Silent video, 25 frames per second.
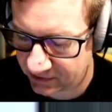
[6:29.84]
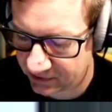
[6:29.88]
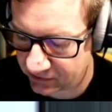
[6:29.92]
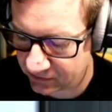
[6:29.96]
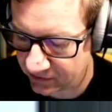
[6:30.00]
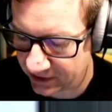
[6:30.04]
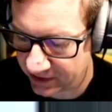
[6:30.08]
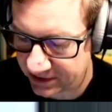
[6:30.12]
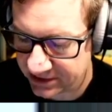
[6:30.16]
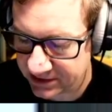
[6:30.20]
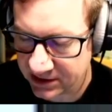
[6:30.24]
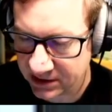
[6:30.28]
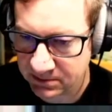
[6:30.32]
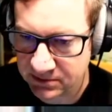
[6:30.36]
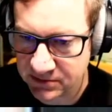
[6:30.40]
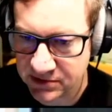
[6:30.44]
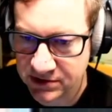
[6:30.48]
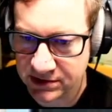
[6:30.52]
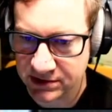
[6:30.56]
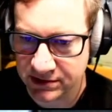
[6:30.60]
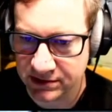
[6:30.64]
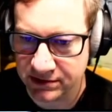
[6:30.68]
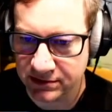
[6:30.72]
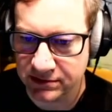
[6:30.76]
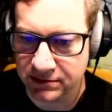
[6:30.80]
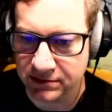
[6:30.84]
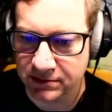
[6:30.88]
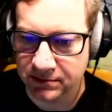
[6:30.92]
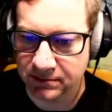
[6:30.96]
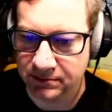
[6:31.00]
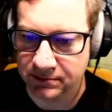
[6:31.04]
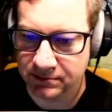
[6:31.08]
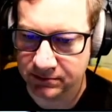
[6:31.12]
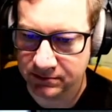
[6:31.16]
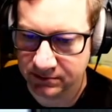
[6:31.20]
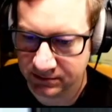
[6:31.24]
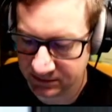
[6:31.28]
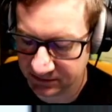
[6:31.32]
Crane M2
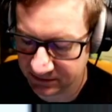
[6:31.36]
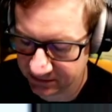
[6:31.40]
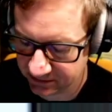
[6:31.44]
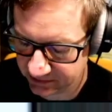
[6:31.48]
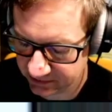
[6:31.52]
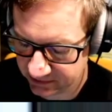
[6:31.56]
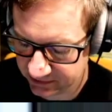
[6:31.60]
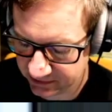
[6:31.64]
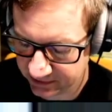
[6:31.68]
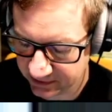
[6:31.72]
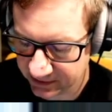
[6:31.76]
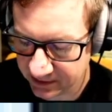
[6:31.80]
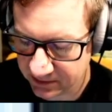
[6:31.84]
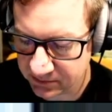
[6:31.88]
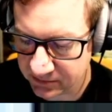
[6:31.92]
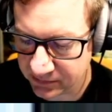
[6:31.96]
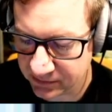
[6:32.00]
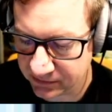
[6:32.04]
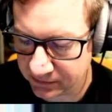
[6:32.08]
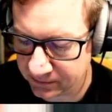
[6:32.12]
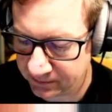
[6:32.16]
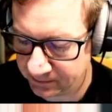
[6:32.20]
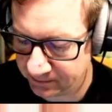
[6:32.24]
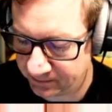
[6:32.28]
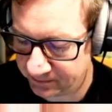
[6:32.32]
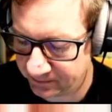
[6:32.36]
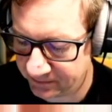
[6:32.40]
Gimble,